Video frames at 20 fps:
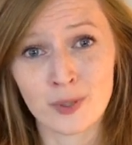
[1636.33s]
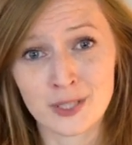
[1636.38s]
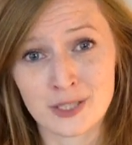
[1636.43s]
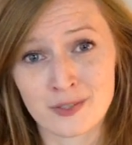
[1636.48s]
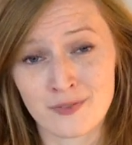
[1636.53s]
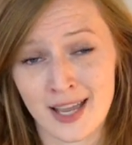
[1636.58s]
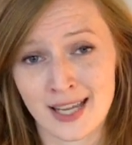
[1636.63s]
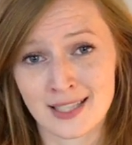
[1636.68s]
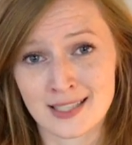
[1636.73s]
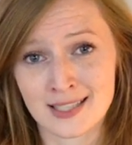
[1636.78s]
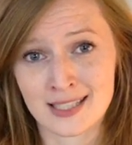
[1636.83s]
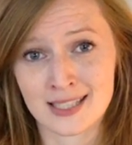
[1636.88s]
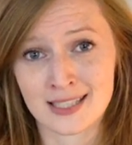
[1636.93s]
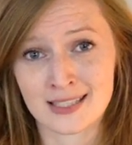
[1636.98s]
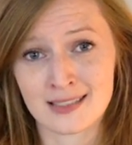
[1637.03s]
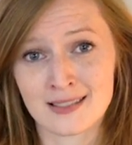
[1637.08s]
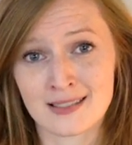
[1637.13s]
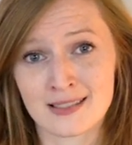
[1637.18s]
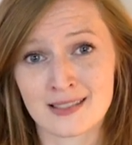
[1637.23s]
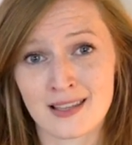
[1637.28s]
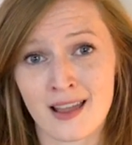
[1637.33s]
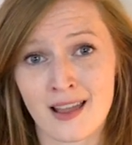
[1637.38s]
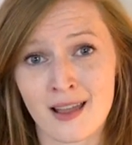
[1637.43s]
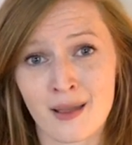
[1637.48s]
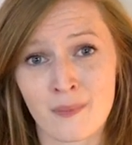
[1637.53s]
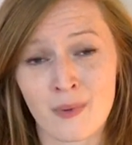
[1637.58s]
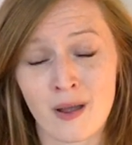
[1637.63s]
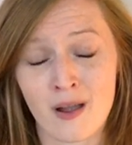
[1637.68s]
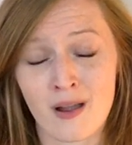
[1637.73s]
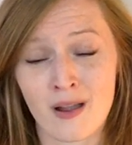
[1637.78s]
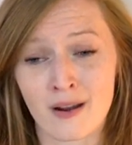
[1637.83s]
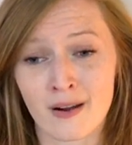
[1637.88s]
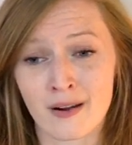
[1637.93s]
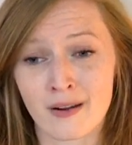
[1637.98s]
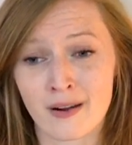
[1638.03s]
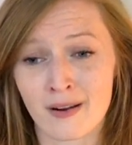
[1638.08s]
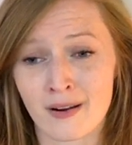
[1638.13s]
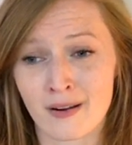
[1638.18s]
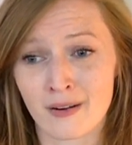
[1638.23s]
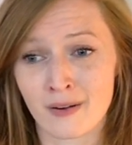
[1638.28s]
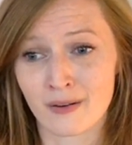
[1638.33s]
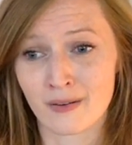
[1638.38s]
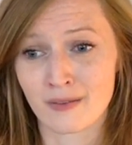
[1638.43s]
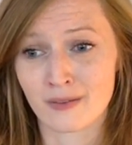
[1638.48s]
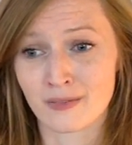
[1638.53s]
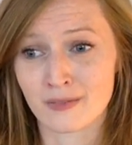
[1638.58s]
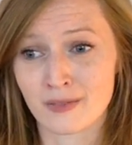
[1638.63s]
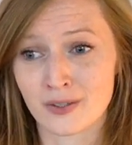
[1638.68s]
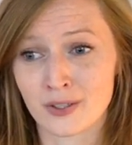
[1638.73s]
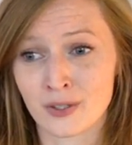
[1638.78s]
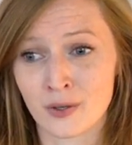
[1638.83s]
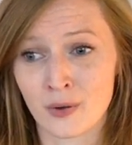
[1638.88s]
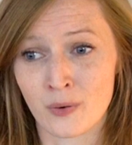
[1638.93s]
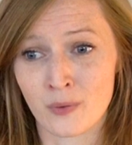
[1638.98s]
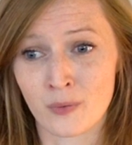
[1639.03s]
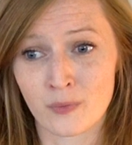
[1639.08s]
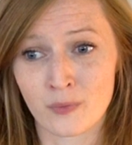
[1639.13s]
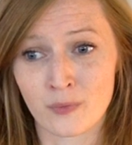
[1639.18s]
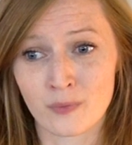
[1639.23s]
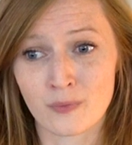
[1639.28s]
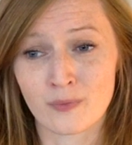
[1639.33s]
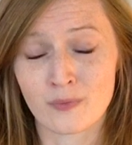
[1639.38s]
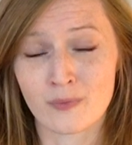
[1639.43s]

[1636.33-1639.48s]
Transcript: which vaccines are, are, you know,